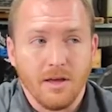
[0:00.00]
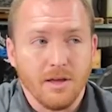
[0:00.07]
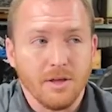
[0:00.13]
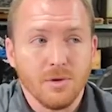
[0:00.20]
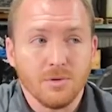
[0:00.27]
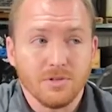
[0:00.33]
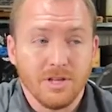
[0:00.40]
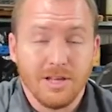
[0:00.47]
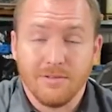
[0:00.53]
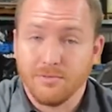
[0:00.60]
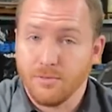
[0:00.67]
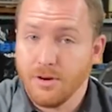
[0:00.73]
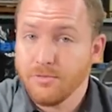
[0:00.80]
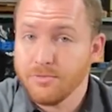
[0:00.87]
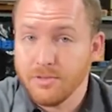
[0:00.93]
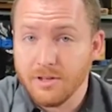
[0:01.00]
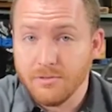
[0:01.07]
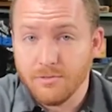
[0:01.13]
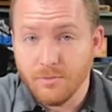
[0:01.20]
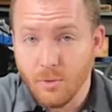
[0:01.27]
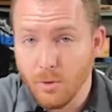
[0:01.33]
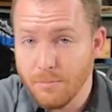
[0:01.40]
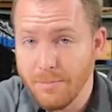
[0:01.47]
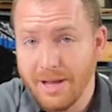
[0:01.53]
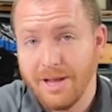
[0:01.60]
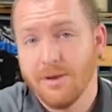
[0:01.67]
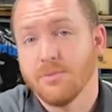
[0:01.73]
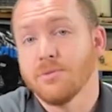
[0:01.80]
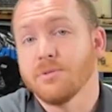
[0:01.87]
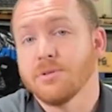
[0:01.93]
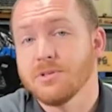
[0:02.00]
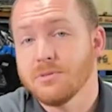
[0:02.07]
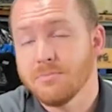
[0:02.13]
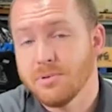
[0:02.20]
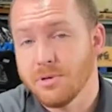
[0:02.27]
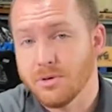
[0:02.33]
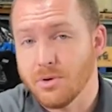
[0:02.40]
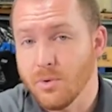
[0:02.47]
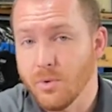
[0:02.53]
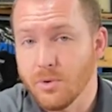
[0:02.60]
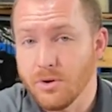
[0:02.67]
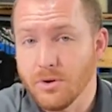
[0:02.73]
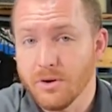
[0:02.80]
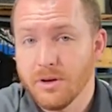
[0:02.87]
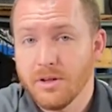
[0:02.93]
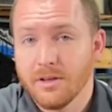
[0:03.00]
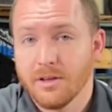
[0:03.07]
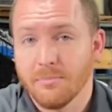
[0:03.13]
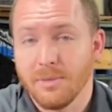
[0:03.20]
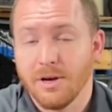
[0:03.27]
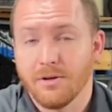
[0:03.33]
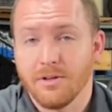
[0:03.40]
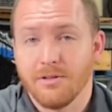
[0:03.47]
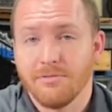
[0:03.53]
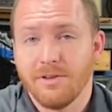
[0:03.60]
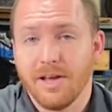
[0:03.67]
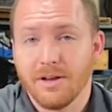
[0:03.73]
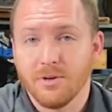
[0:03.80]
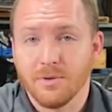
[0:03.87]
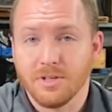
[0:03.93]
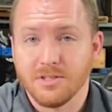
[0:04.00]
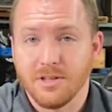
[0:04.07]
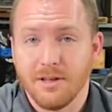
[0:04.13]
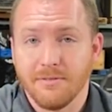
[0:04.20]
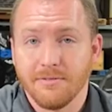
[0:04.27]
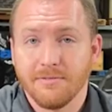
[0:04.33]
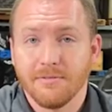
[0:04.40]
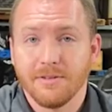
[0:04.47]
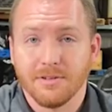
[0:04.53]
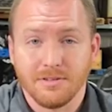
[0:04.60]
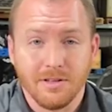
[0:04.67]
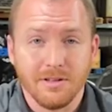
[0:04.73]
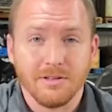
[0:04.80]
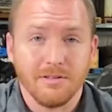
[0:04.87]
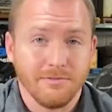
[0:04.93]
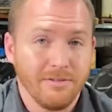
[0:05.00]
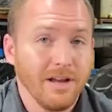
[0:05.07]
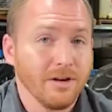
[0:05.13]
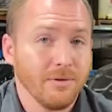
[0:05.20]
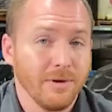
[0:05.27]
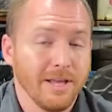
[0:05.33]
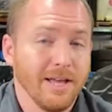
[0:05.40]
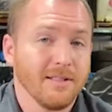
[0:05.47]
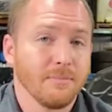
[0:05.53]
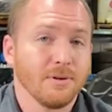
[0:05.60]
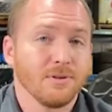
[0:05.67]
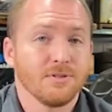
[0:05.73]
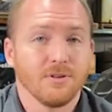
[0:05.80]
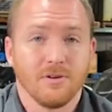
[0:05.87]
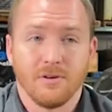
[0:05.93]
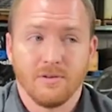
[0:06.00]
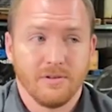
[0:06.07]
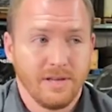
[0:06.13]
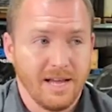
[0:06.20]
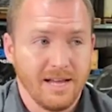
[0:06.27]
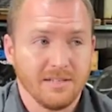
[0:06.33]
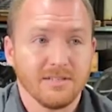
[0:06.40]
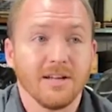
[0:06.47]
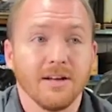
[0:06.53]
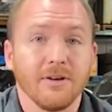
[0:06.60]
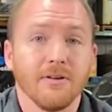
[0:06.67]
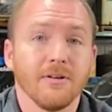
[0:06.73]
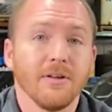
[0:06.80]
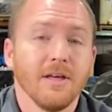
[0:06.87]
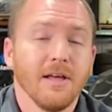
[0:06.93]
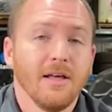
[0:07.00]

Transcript: You save roughly 4 pounds per corner compared to the factory stuff, because the factory calipers are cast iron.